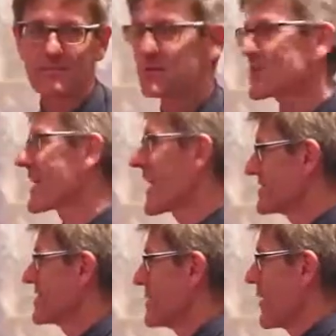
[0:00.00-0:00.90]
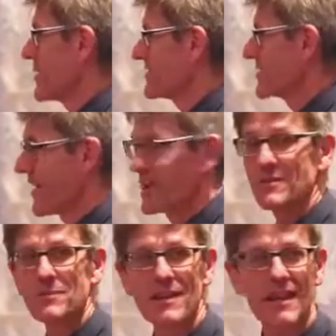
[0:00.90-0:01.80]
because I can't see my own slides,
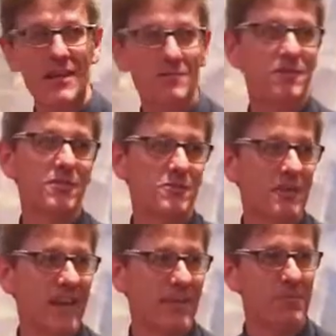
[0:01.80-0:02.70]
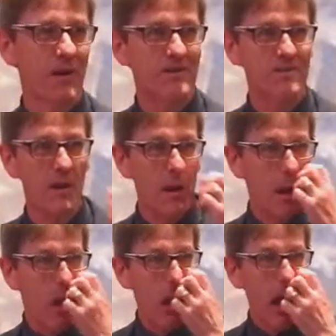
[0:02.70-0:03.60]
I'm getting ahead of myself. To the next one, sorry.
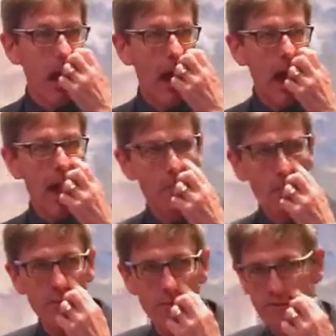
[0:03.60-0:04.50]
That